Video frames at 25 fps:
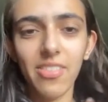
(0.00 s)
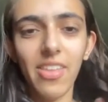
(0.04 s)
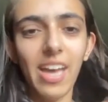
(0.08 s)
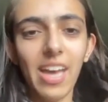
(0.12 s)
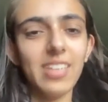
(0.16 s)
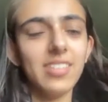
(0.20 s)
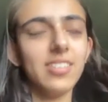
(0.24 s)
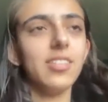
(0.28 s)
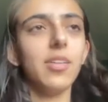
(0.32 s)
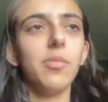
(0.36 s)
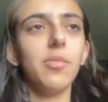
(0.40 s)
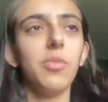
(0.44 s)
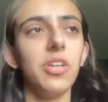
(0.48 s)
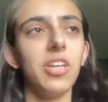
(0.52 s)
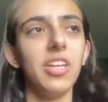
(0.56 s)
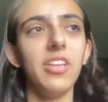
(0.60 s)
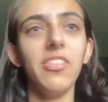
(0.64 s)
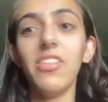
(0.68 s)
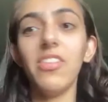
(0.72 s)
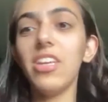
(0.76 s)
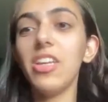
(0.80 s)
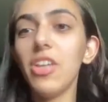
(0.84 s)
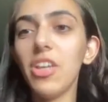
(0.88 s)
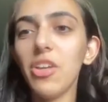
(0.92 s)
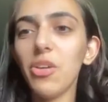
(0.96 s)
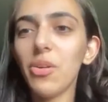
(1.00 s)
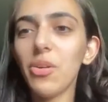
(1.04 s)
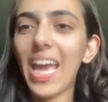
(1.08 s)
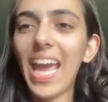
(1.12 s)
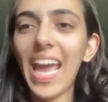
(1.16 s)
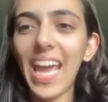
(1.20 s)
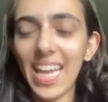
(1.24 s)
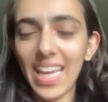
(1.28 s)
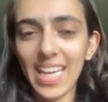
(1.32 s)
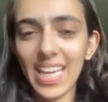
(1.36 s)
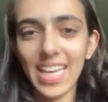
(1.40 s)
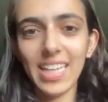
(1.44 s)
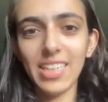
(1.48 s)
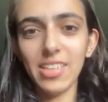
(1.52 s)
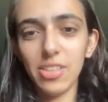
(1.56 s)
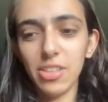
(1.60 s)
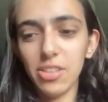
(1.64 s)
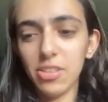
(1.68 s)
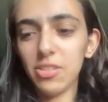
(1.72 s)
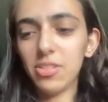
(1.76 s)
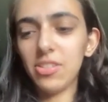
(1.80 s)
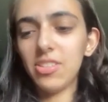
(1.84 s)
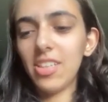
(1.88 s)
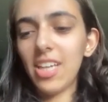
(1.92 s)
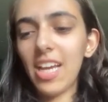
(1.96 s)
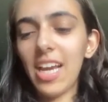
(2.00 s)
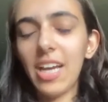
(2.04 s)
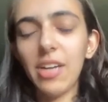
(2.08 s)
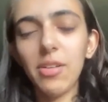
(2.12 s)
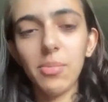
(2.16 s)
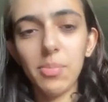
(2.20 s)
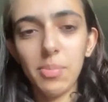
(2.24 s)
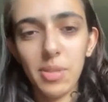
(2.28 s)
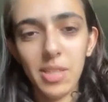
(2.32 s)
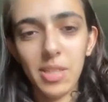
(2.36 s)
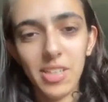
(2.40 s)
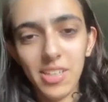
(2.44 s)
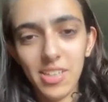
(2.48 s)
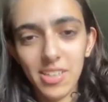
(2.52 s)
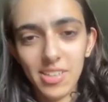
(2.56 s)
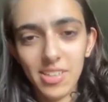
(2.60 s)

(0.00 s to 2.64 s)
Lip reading: that someone in the UK can do to help you?